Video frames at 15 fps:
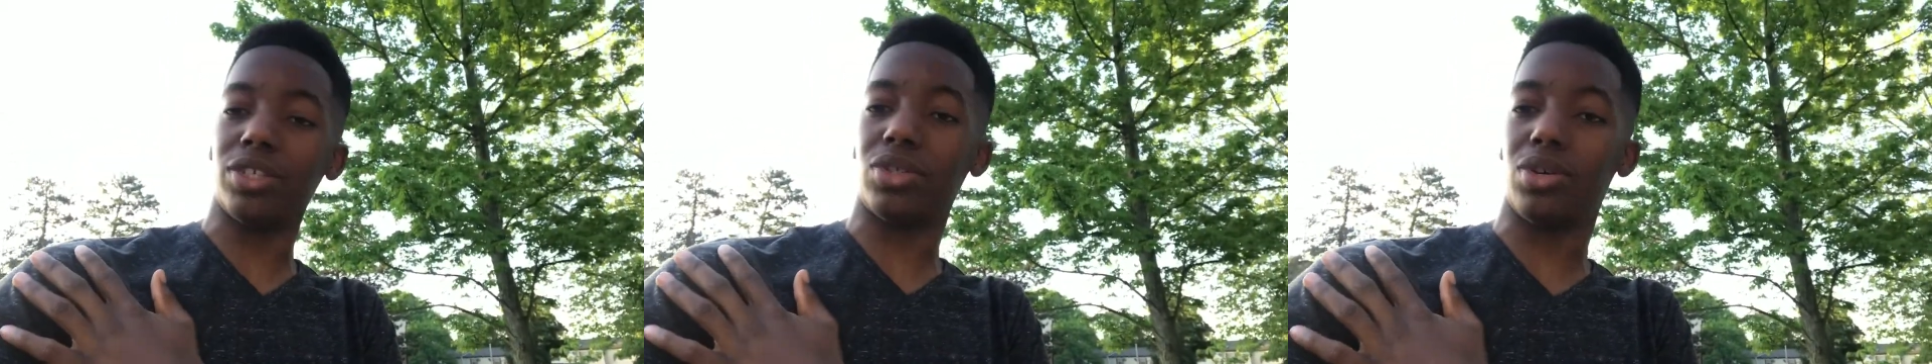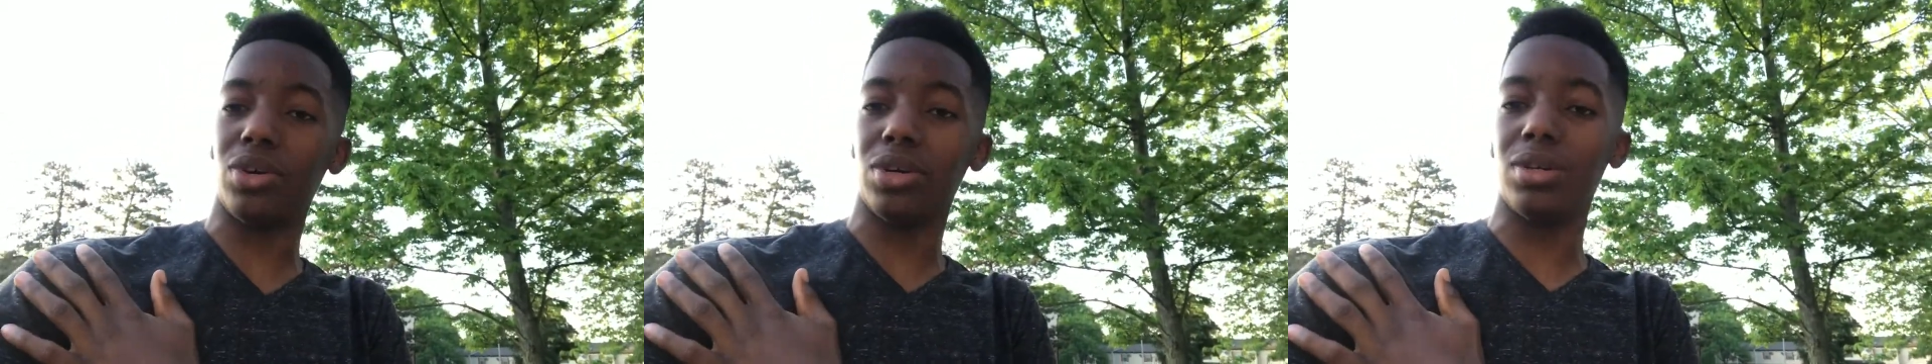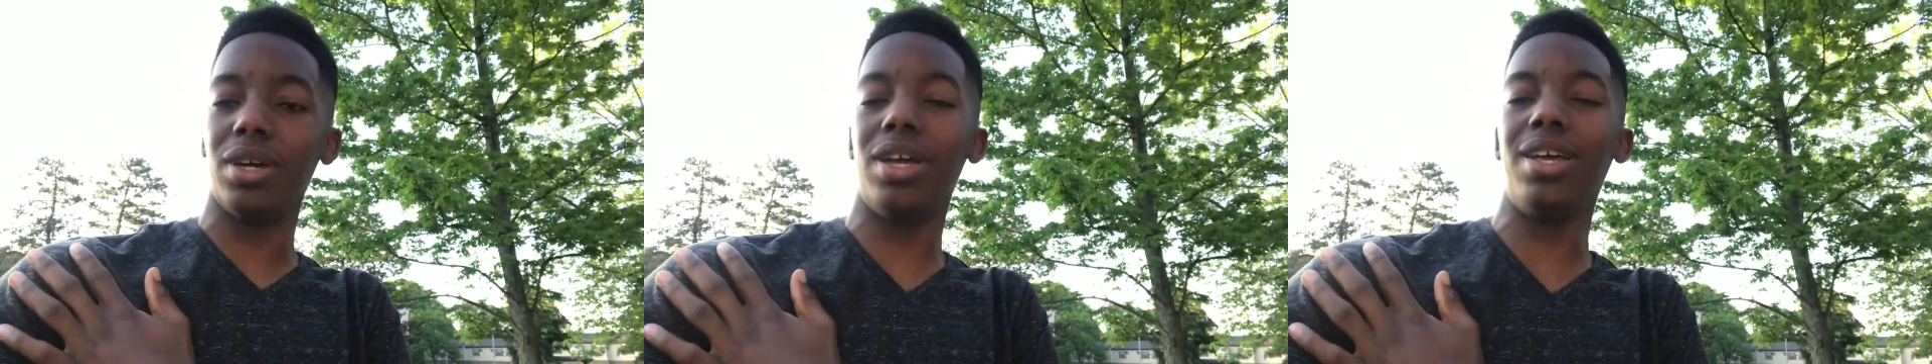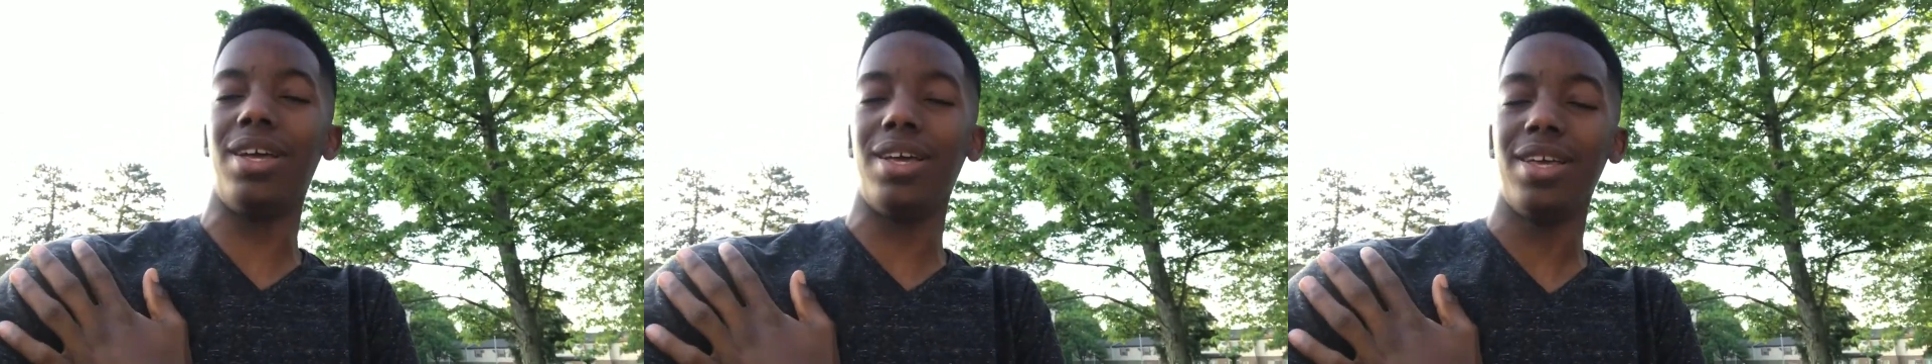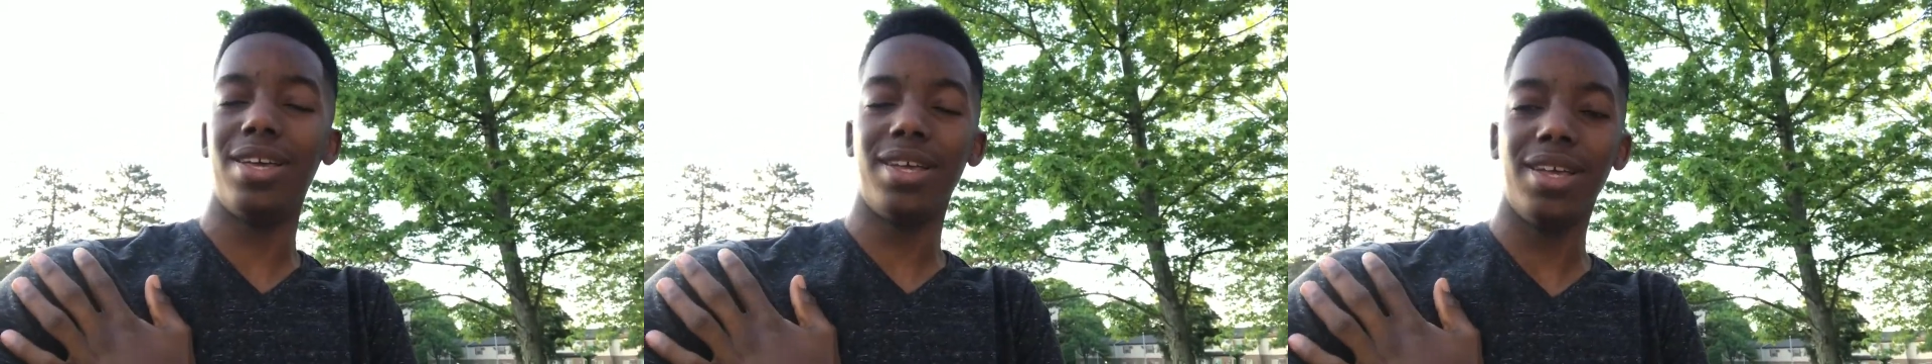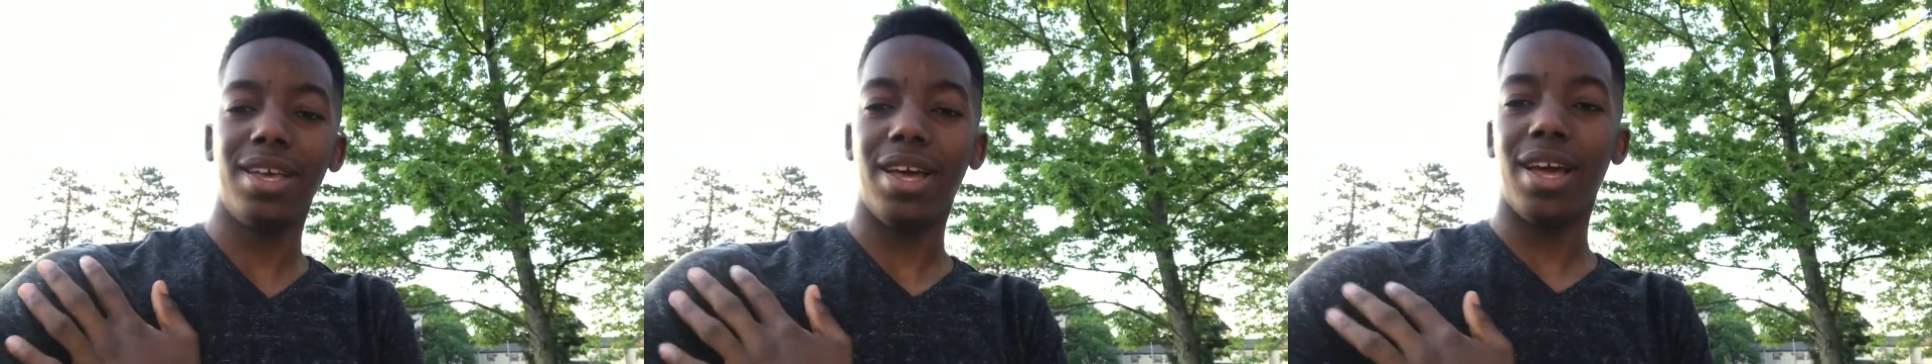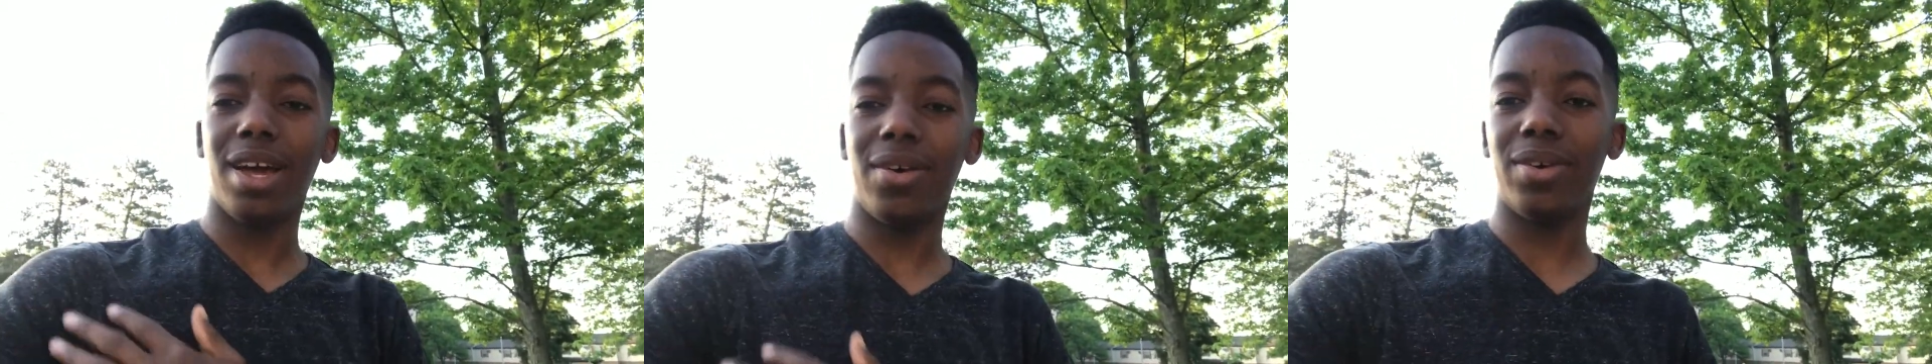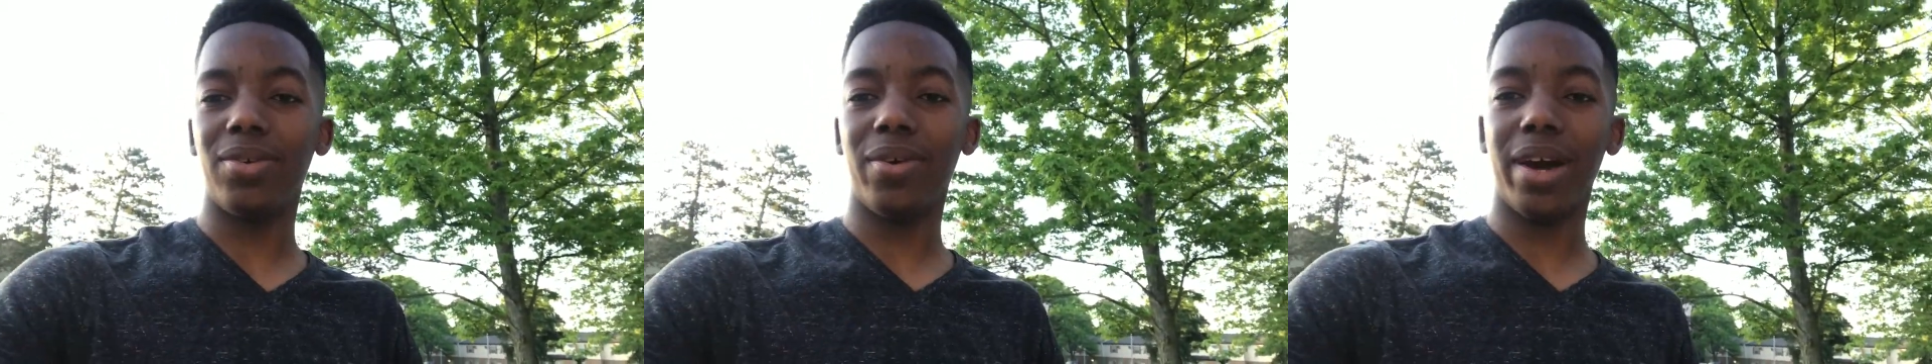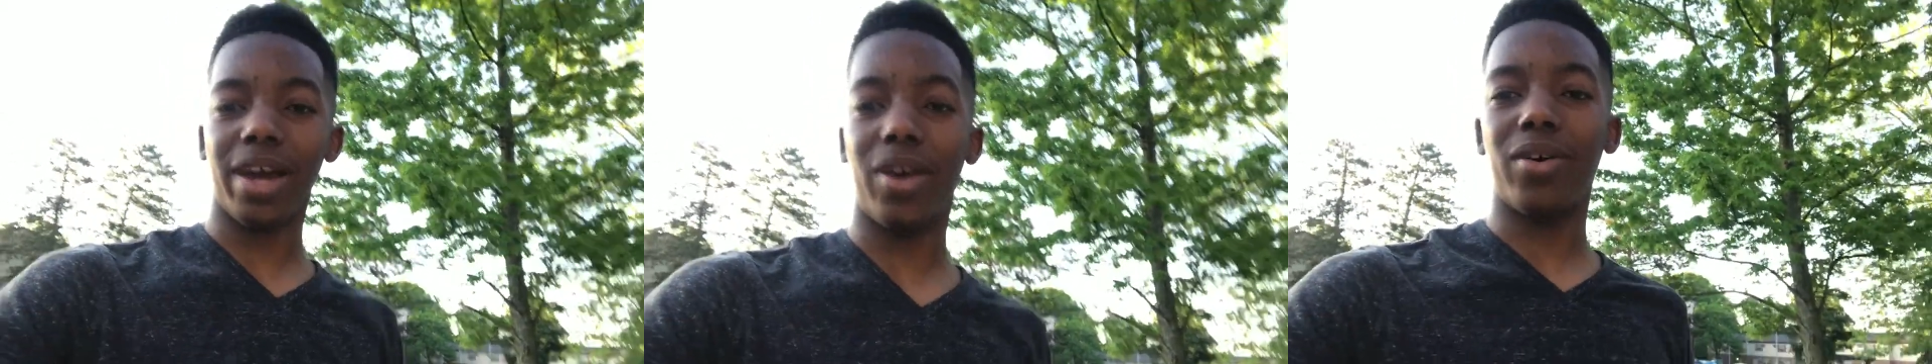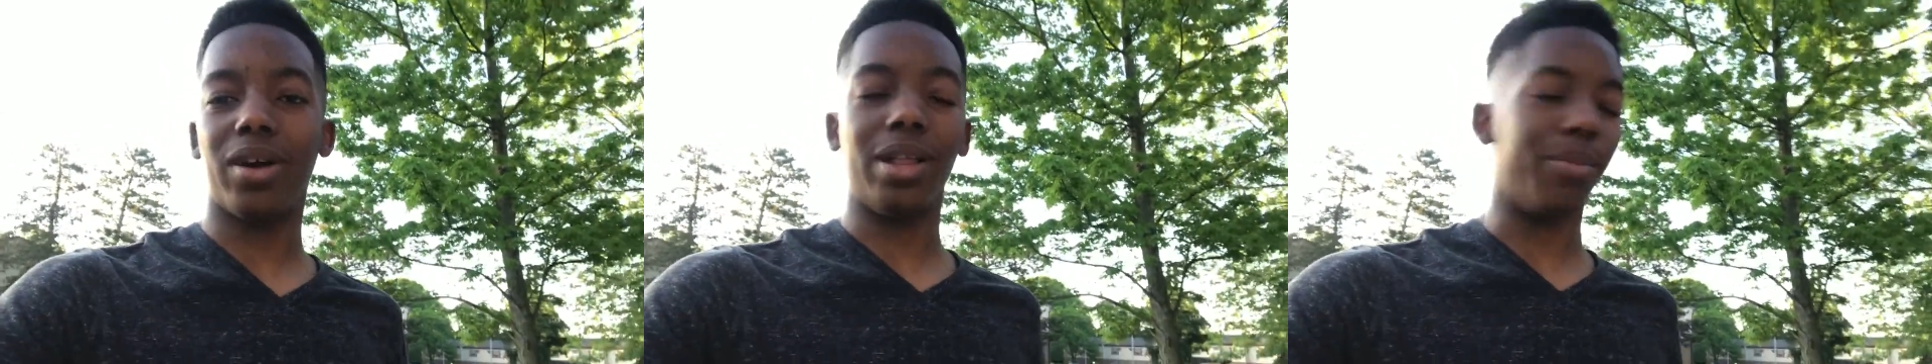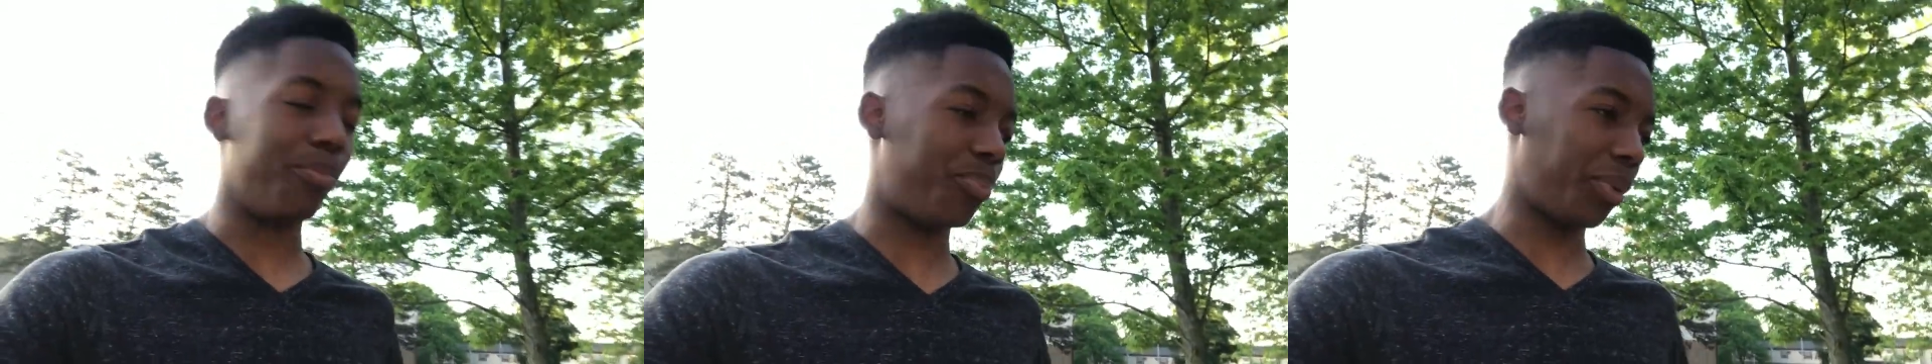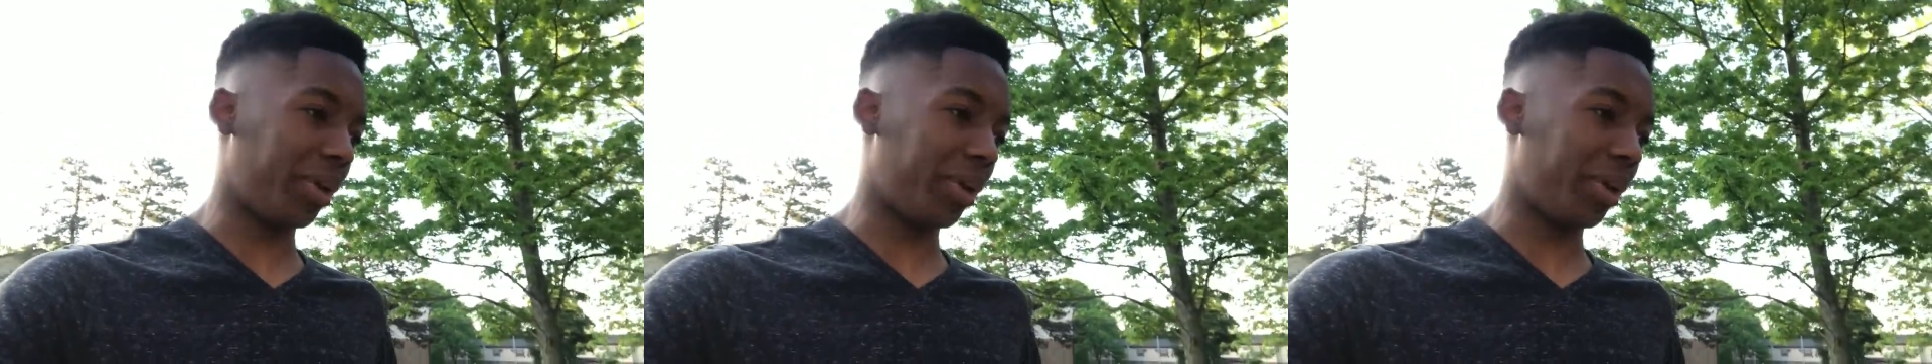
school. I wonder why I call it